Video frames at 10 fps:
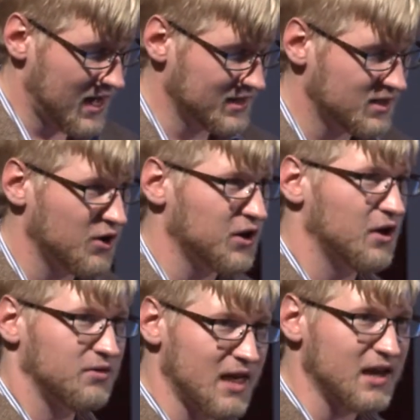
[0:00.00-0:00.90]
So
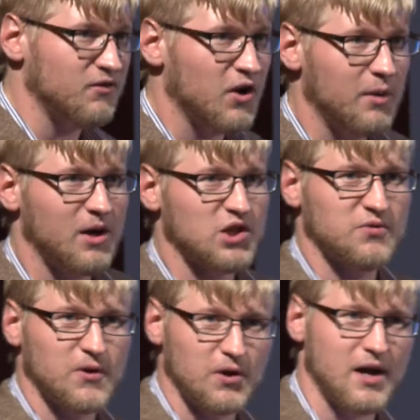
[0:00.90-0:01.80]
thank you very much
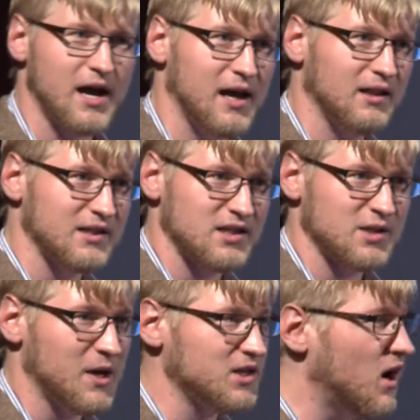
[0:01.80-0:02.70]
for listening
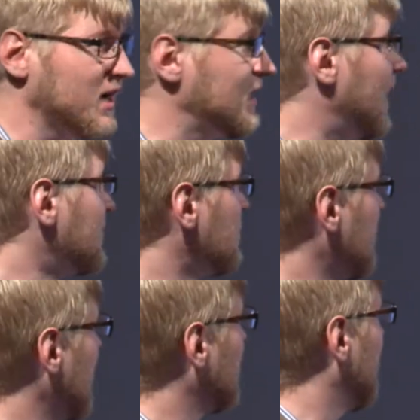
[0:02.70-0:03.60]
to my talk. I'd like to
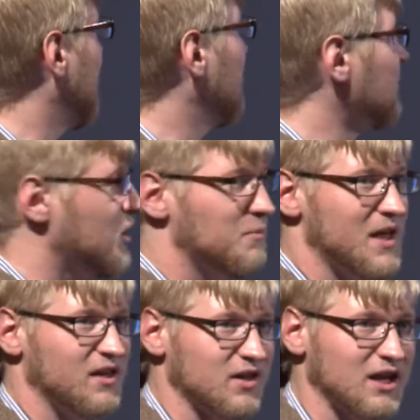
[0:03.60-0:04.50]
thank many of the